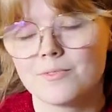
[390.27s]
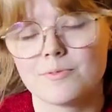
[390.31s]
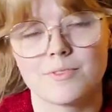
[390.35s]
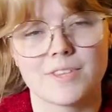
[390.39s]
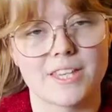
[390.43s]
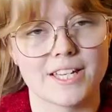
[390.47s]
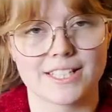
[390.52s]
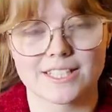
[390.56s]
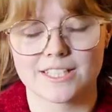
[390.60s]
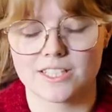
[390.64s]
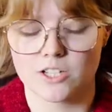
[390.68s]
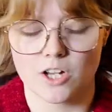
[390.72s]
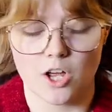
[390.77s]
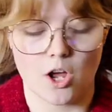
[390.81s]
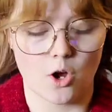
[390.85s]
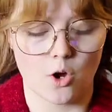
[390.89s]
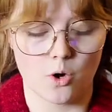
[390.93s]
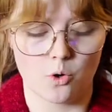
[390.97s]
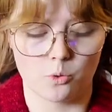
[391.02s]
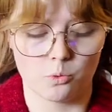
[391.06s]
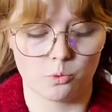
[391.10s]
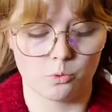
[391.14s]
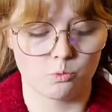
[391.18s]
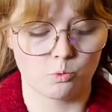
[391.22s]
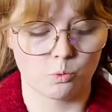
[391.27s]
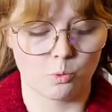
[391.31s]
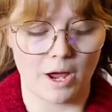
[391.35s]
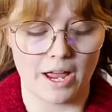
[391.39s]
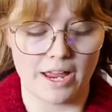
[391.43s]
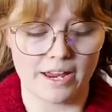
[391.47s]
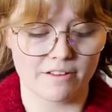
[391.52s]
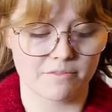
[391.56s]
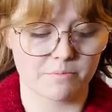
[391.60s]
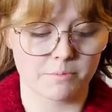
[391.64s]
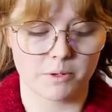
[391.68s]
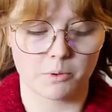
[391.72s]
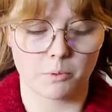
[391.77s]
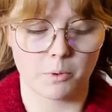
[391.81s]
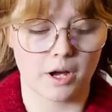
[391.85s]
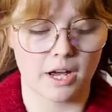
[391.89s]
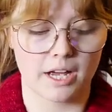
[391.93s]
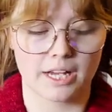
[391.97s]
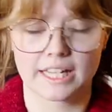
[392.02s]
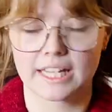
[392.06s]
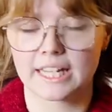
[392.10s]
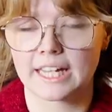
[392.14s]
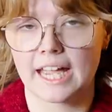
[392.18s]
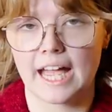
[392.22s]
there's no way of me
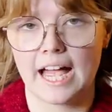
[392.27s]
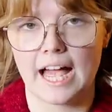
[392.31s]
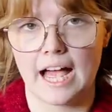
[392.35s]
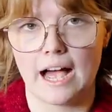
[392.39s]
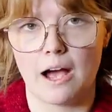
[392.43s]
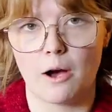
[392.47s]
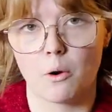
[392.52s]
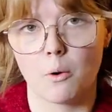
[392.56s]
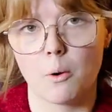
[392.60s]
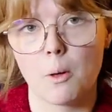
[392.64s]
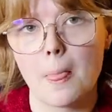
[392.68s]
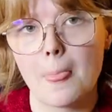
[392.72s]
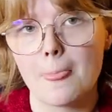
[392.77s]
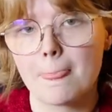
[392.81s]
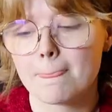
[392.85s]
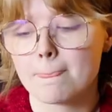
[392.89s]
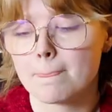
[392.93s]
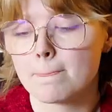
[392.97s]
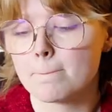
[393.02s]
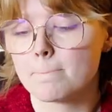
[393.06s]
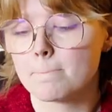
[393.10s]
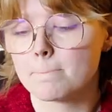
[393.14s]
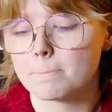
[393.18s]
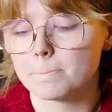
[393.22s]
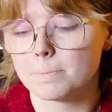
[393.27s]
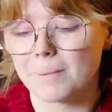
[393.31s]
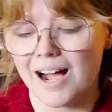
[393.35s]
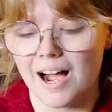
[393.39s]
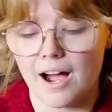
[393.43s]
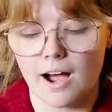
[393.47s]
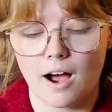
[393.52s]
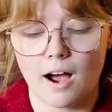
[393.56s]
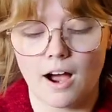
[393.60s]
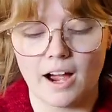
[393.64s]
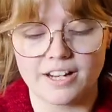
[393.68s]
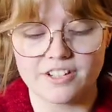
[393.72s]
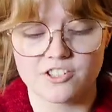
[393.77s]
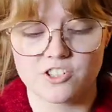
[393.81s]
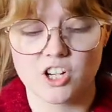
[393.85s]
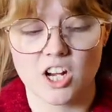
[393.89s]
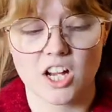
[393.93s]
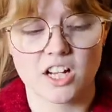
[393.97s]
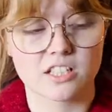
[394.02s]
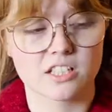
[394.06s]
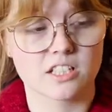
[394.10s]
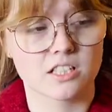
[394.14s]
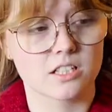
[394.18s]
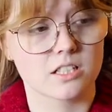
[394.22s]
working it out, but I
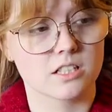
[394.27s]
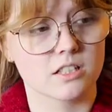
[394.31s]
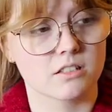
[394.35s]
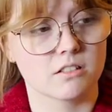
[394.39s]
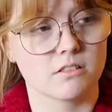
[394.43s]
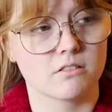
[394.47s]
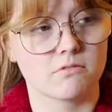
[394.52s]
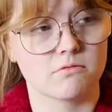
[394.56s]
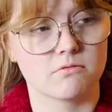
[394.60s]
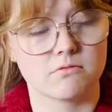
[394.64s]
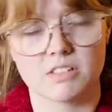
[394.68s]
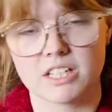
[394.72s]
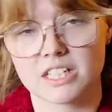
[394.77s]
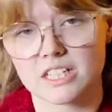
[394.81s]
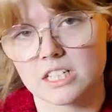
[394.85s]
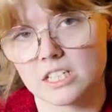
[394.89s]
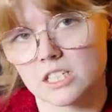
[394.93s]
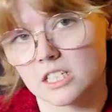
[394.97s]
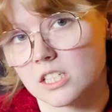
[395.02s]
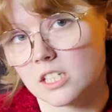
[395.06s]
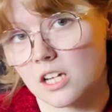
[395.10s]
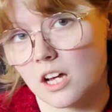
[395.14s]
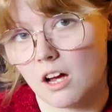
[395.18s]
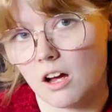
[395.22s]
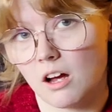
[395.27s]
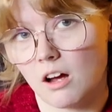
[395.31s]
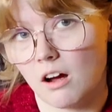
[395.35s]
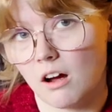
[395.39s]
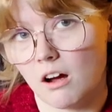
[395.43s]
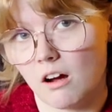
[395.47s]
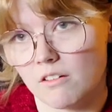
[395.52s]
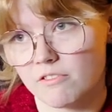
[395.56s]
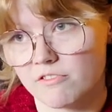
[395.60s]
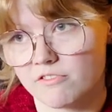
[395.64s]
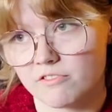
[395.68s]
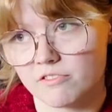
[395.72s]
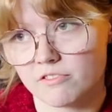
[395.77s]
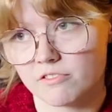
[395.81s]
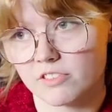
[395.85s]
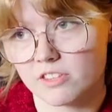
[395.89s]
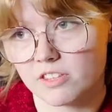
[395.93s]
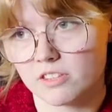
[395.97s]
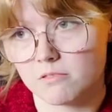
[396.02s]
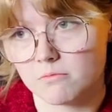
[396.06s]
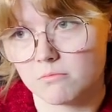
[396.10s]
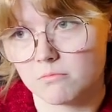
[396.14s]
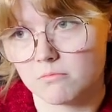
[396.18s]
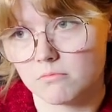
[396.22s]
just knitted to
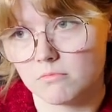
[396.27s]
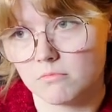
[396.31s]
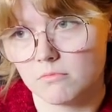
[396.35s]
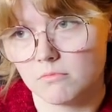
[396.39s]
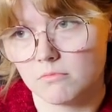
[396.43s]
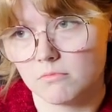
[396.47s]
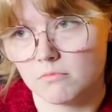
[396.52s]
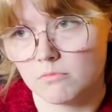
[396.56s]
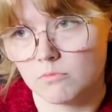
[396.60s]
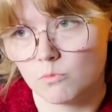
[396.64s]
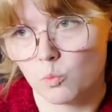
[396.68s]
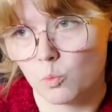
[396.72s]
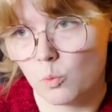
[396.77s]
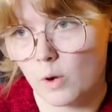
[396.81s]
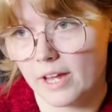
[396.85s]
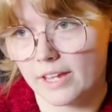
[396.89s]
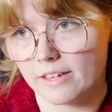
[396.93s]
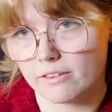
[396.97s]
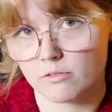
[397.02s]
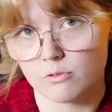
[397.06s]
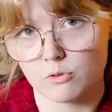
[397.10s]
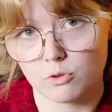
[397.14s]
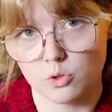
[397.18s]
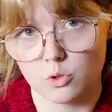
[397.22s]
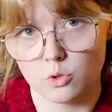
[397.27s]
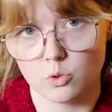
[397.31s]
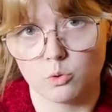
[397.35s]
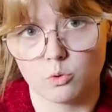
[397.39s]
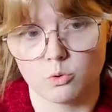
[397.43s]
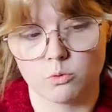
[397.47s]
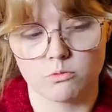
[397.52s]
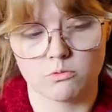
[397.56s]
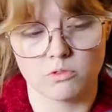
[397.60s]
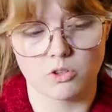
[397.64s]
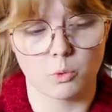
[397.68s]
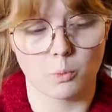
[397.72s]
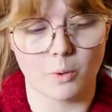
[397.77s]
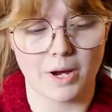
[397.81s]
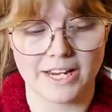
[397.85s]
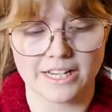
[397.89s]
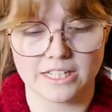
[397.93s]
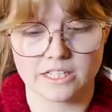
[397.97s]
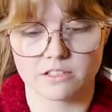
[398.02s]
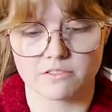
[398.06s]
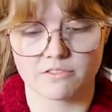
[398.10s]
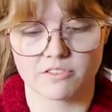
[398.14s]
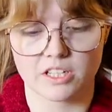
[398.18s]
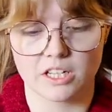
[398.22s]
halfway through the
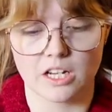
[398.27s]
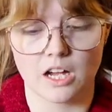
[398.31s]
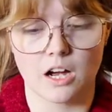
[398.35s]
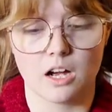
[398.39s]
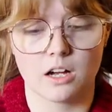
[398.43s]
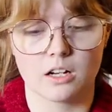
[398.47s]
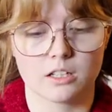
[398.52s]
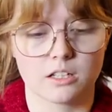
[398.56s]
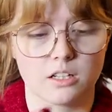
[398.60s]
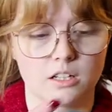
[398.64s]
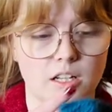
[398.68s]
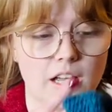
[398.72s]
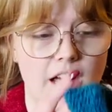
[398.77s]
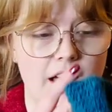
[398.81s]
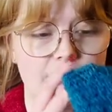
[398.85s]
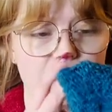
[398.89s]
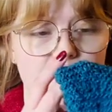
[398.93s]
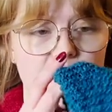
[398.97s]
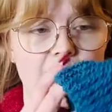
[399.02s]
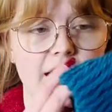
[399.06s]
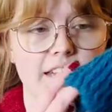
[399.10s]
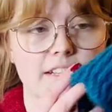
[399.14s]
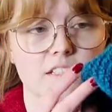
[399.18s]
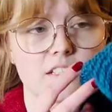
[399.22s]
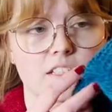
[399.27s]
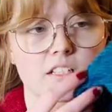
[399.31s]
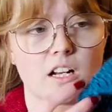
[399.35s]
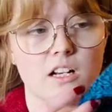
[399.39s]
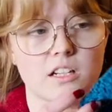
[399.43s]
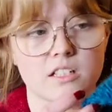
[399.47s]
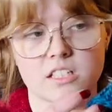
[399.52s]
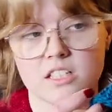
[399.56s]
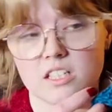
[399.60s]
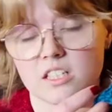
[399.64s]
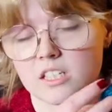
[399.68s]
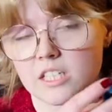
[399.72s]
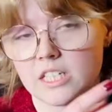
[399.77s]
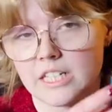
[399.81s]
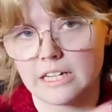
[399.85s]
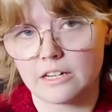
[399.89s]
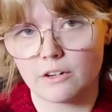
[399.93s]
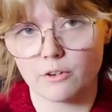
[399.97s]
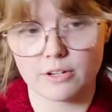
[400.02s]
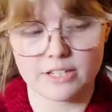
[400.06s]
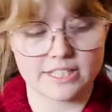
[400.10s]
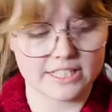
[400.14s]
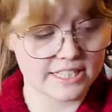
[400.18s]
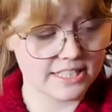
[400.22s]
weight of the yarn and then started the
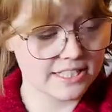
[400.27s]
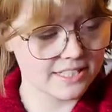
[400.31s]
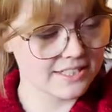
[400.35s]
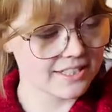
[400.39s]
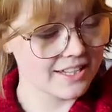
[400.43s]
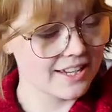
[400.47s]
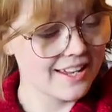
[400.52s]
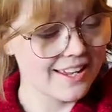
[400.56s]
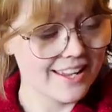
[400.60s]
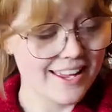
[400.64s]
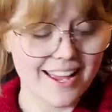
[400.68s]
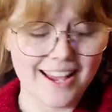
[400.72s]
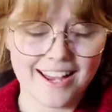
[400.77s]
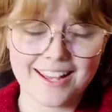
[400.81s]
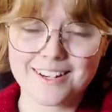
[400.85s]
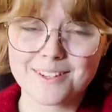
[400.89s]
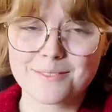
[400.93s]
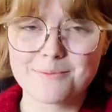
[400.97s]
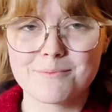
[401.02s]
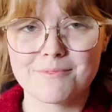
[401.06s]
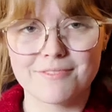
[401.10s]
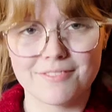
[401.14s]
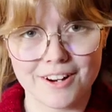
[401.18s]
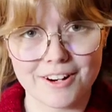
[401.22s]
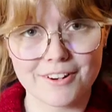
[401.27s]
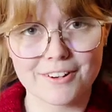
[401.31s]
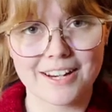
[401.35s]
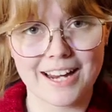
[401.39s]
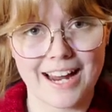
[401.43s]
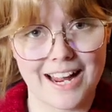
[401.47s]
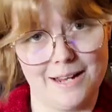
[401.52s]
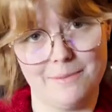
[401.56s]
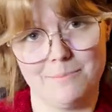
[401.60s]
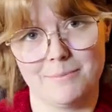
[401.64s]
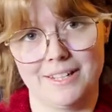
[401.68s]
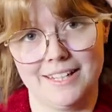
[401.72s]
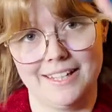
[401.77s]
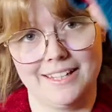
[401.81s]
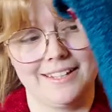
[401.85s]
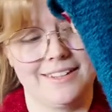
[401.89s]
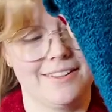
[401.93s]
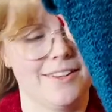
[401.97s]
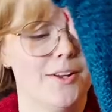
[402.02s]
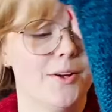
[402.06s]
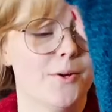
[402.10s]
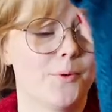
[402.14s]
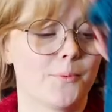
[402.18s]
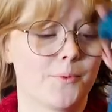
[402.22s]
decreases, and I'm very happy
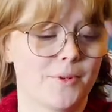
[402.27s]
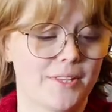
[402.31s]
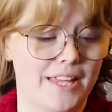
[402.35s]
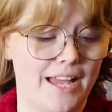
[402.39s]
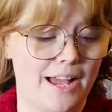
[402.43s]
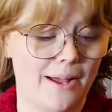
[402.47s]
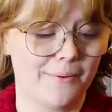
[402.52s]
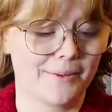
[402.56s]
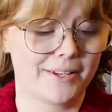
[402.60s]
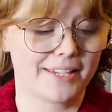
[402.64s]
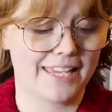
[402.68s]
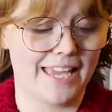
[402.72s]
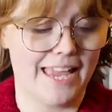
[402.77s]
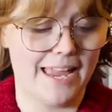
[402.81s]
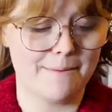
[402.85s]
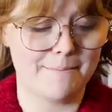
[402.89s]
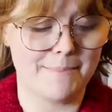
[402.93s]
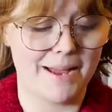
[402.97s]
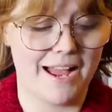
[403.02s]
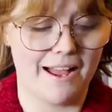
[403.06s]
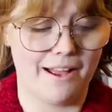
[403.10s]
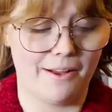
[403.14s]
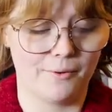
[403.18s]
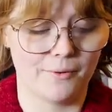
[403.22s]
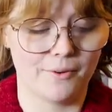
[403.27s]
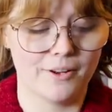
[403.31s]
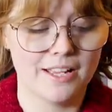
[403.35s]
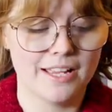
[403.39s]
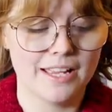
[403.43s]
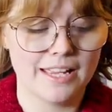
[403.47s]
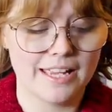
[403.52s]
with how it came out.